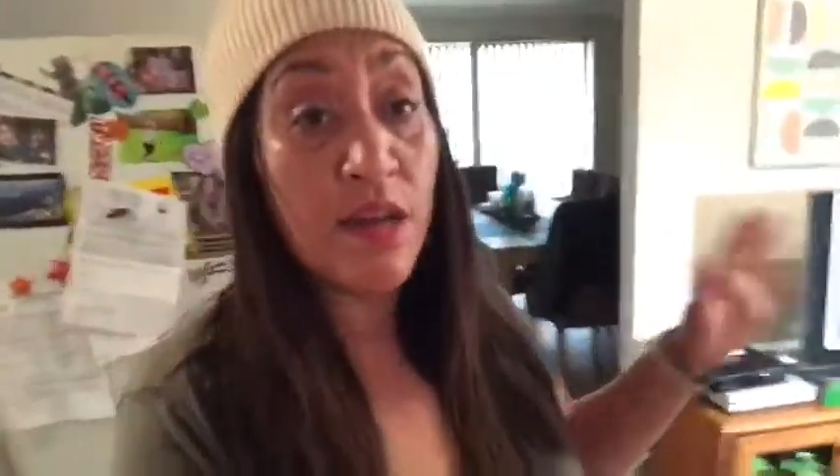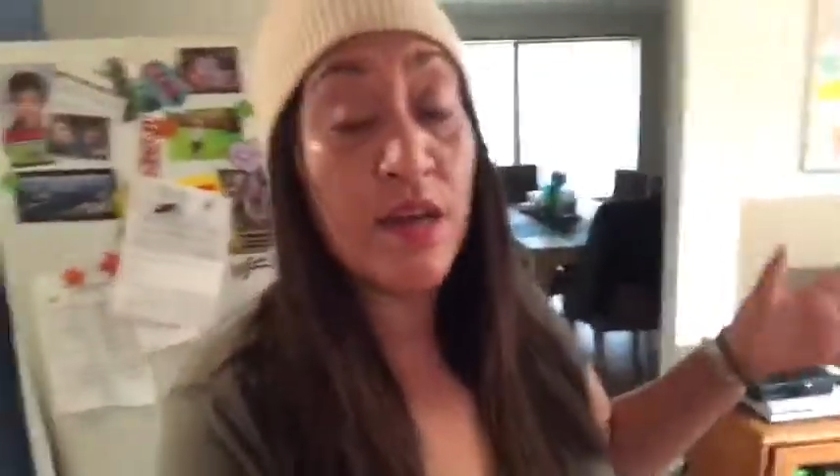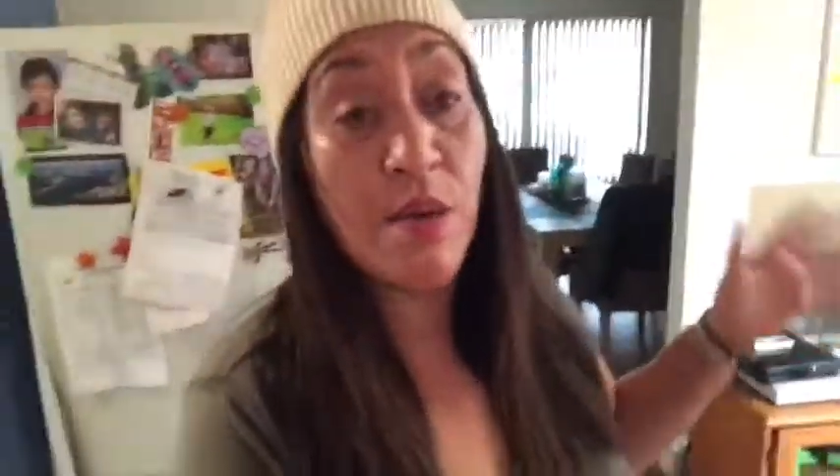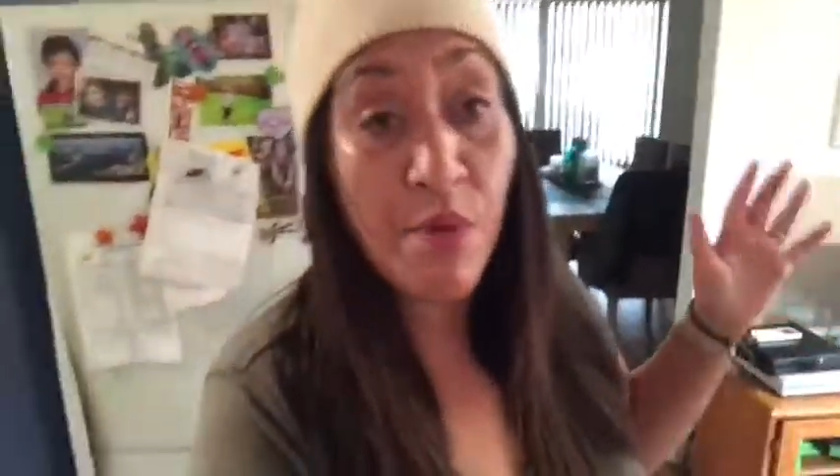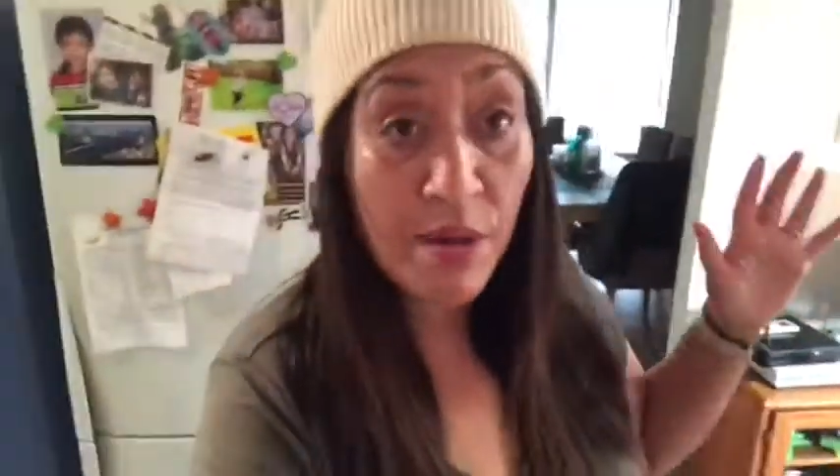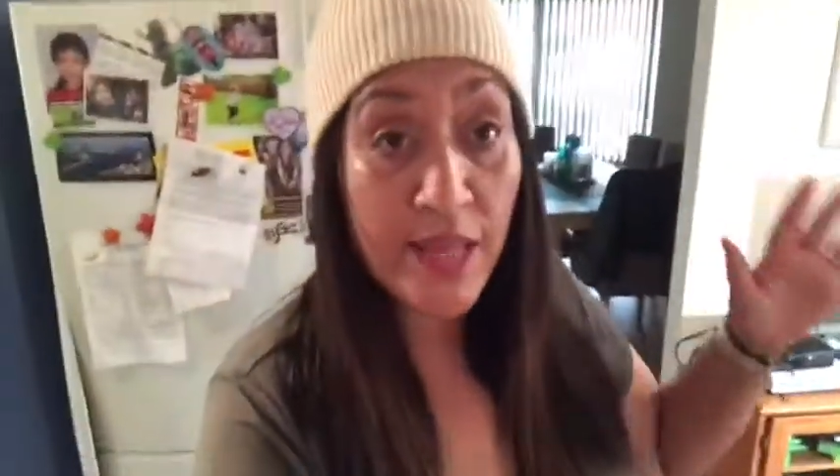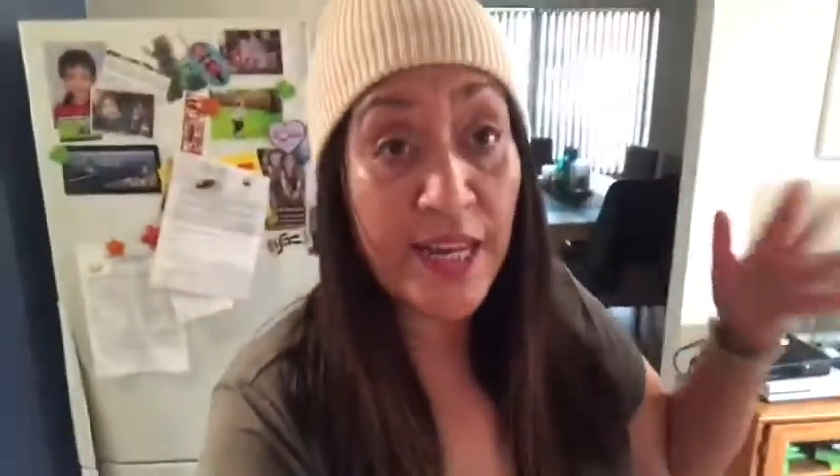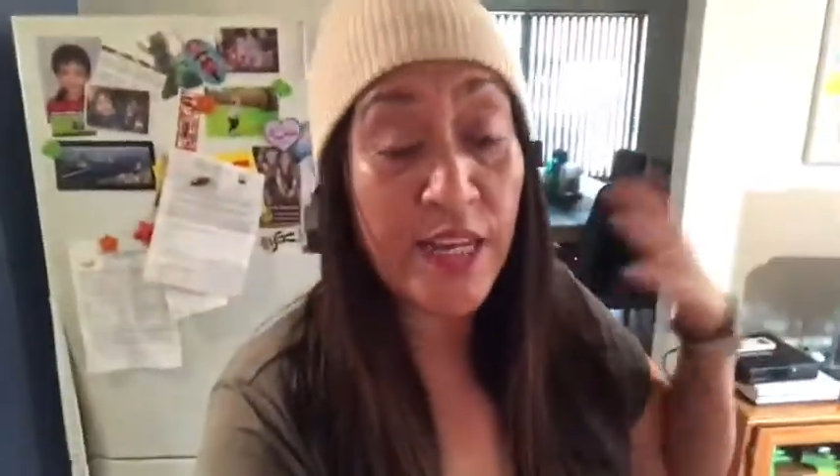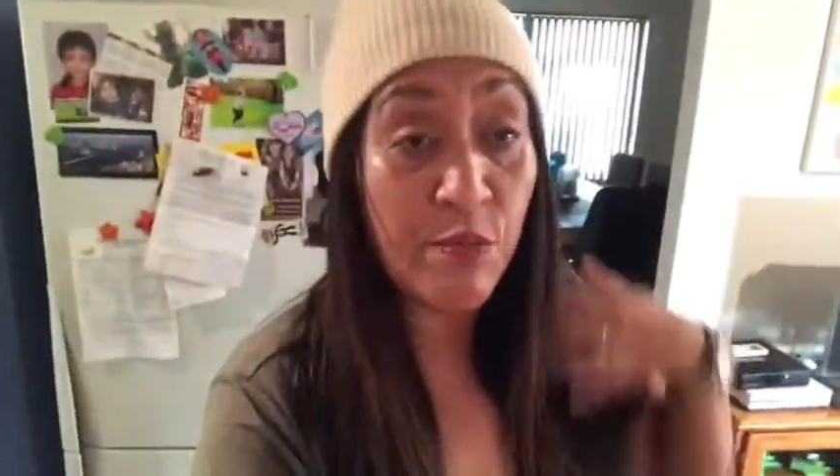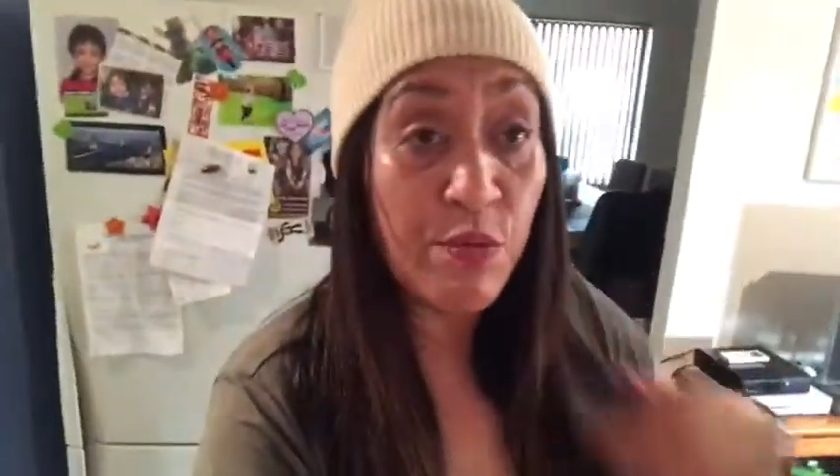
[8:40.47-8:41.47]
come on,
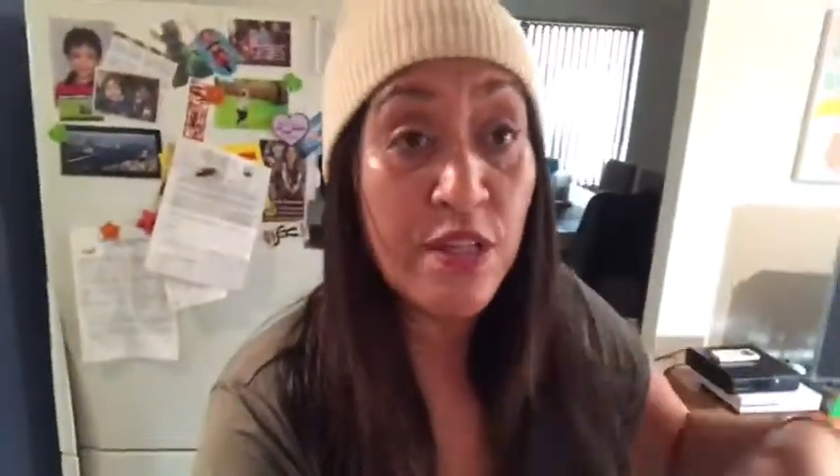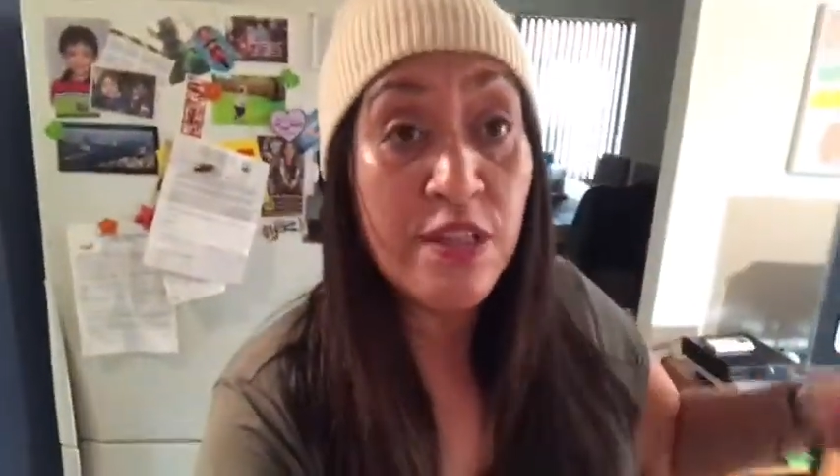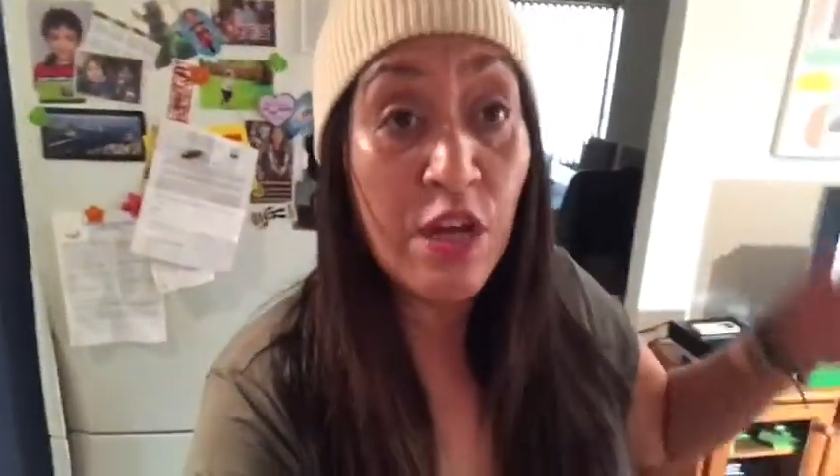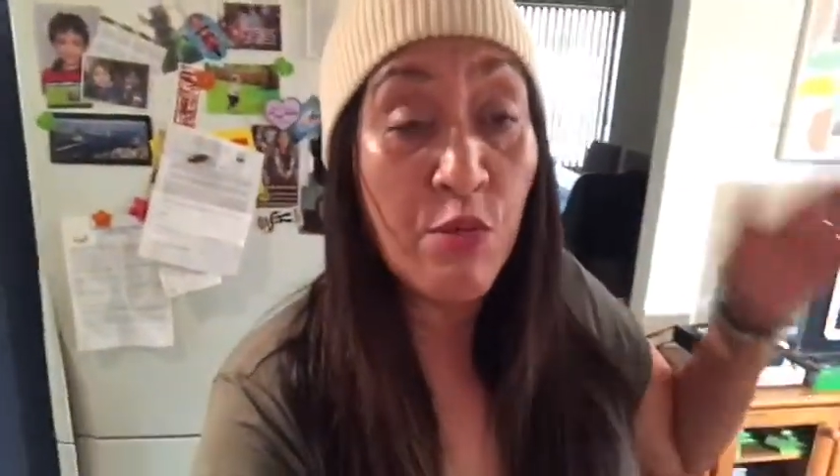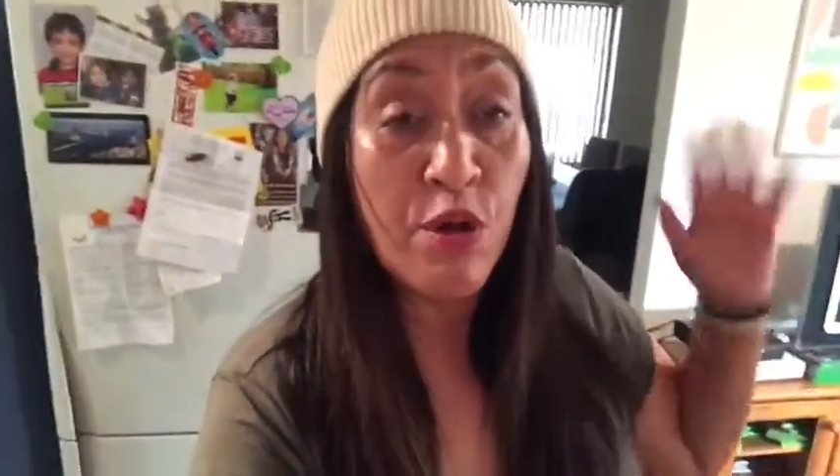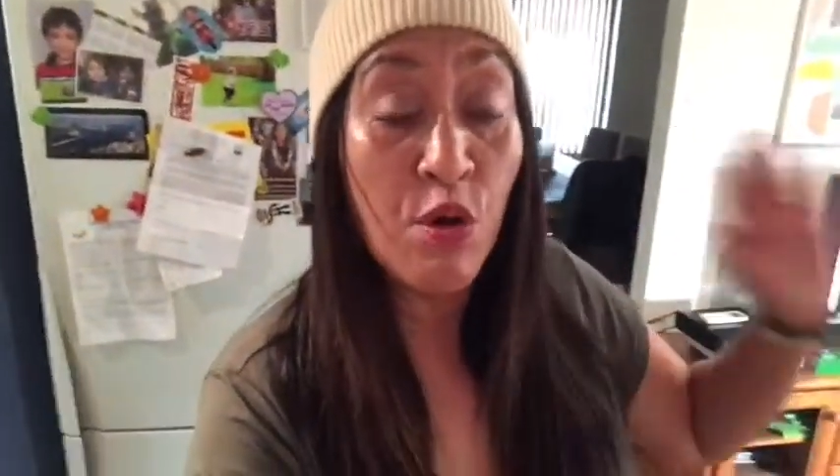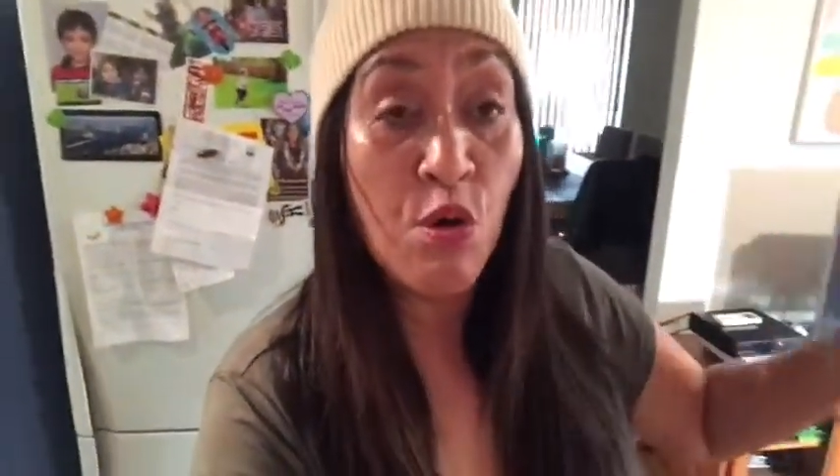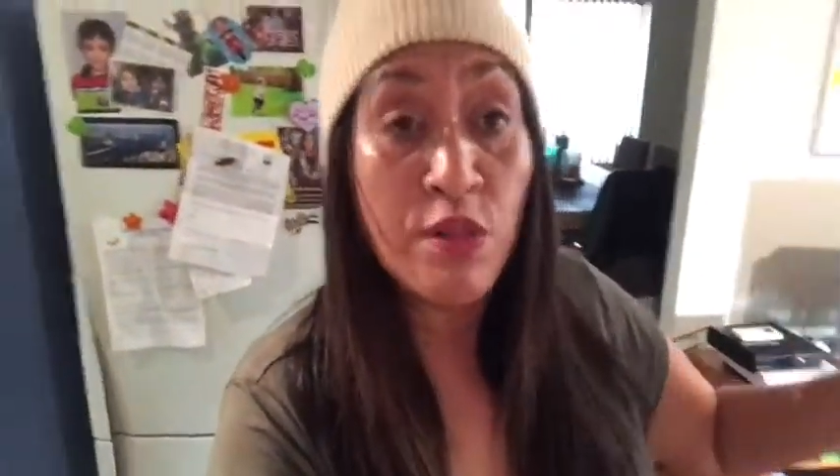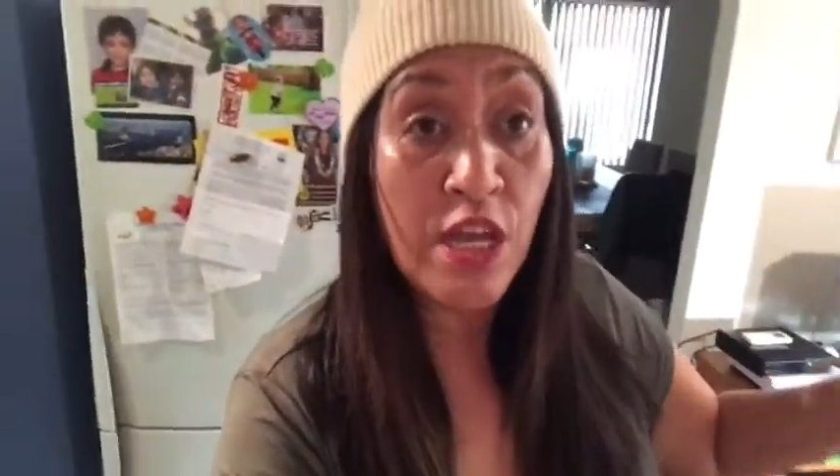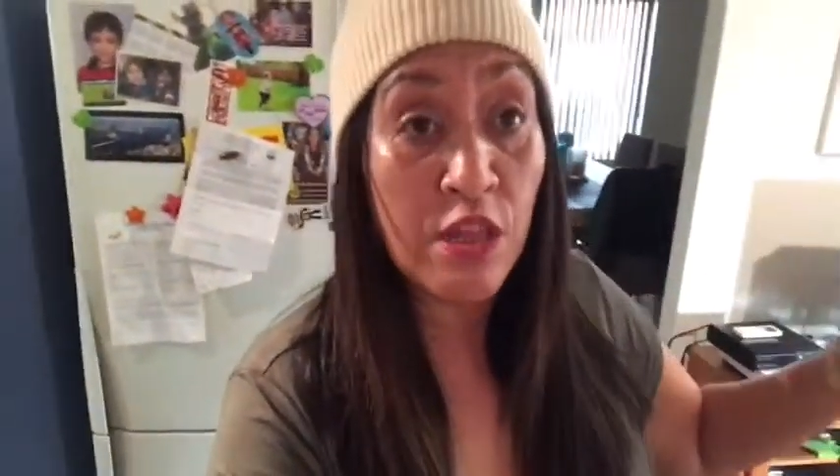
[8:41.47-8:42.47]
lady. But, you know, we
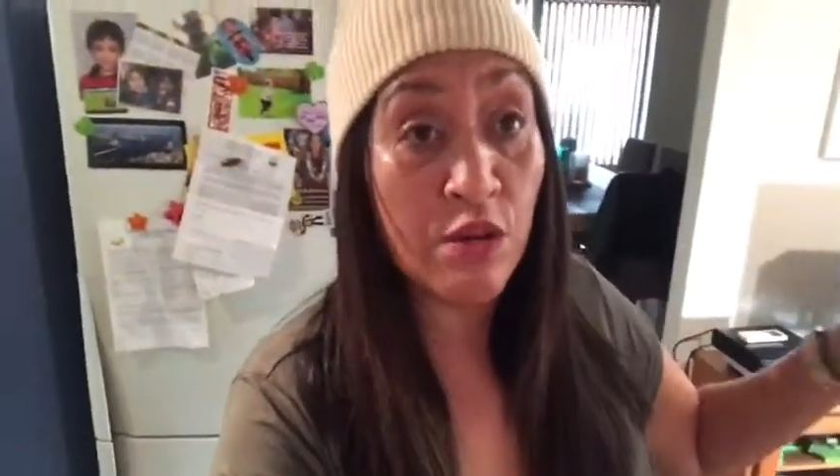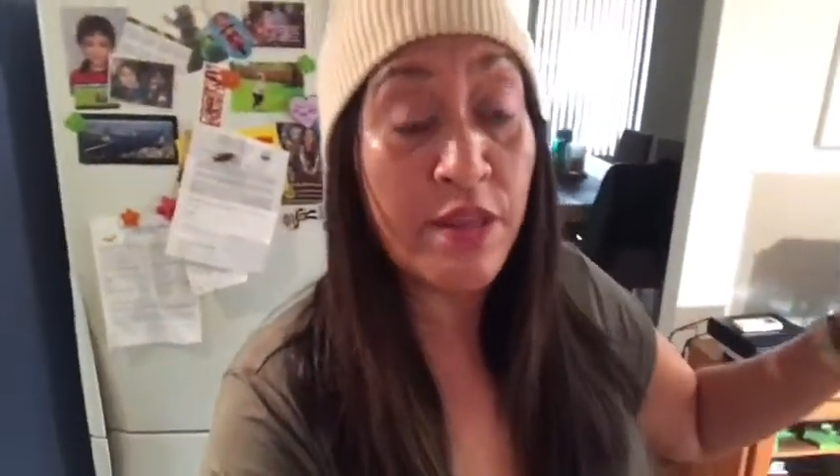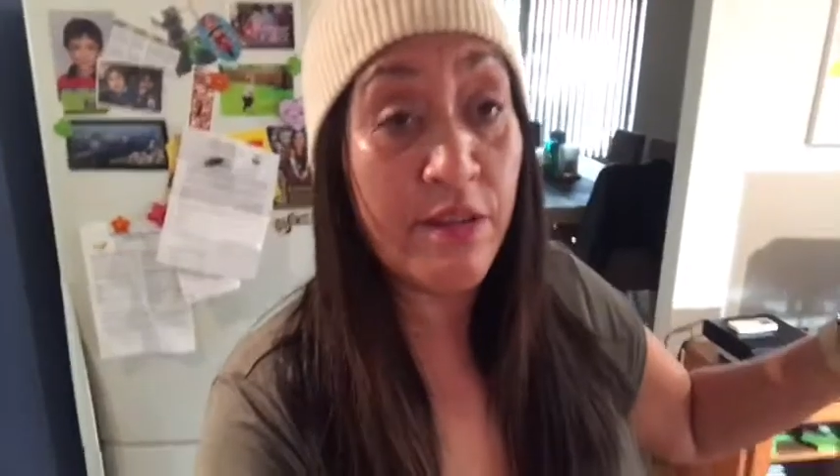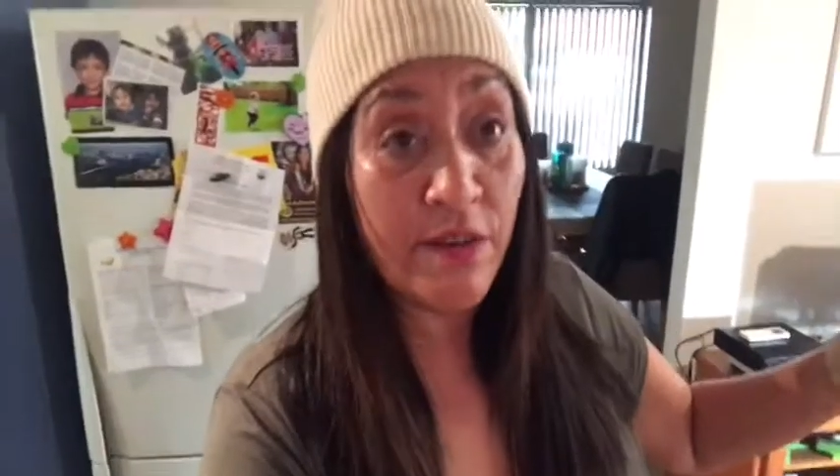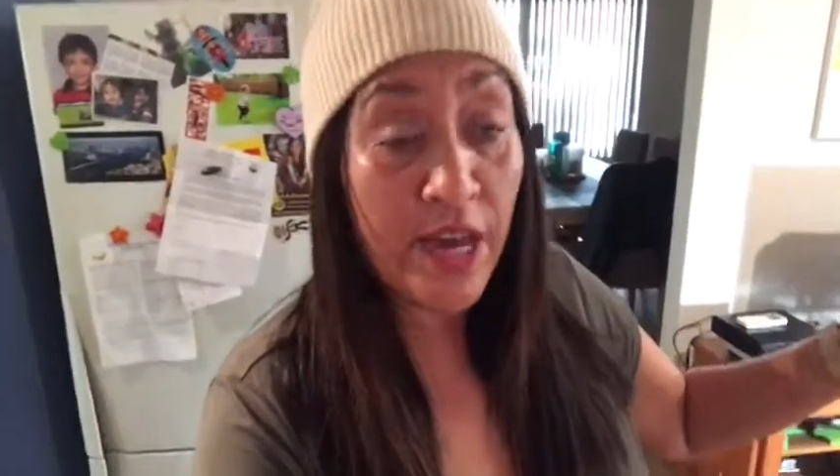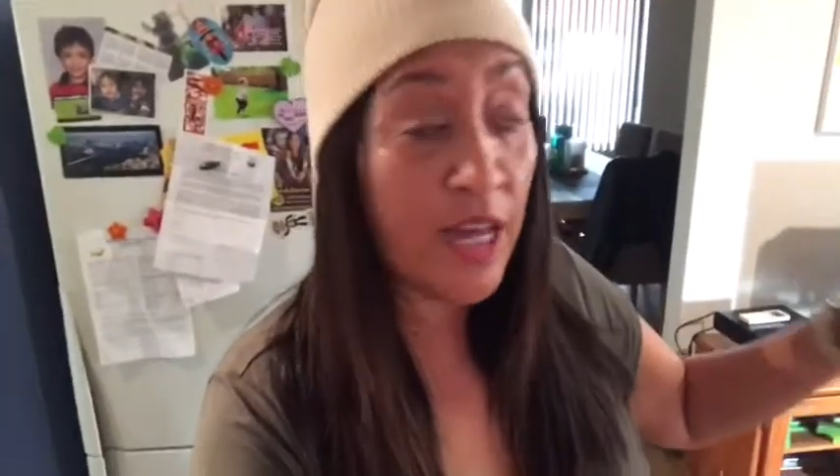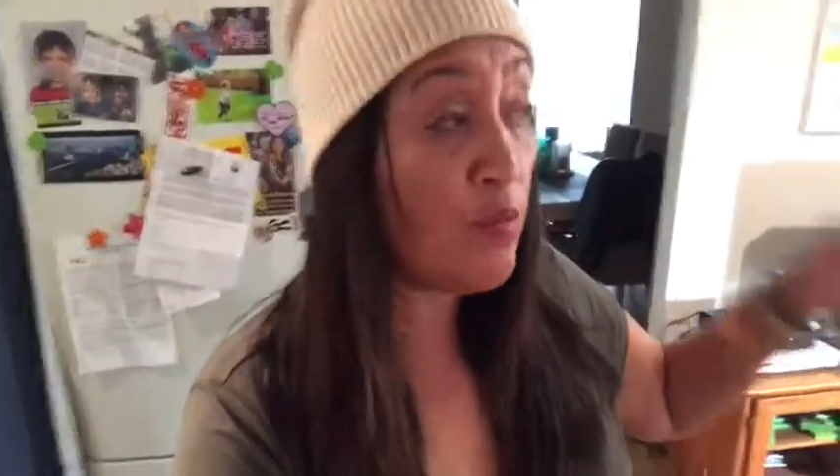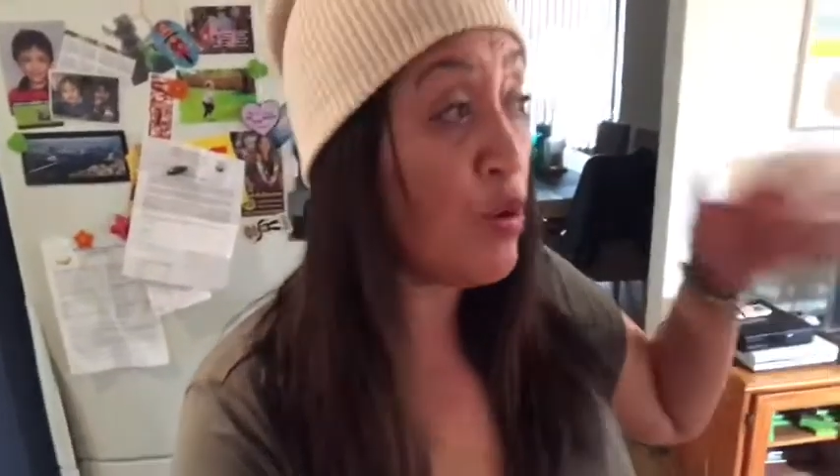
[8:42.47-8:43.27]
all don't like the rain.